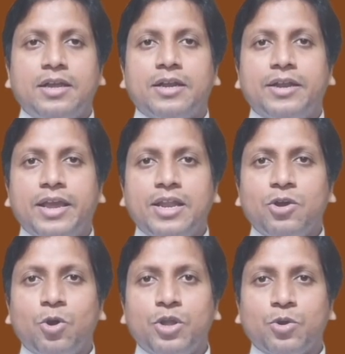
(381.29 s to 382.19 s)
Daily
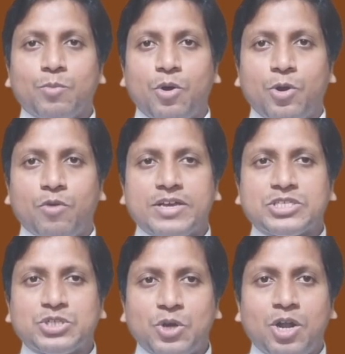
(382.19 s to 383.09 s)
Holy Kurban was
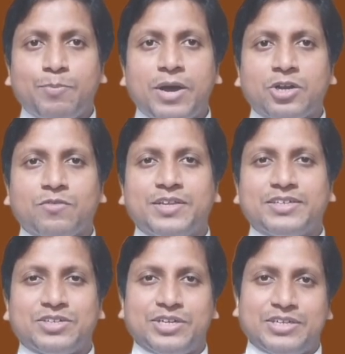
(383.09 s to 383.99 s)
not part of their
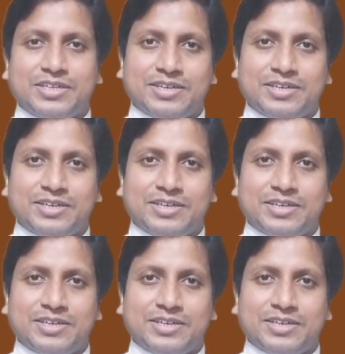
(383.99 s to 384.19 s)
tradition.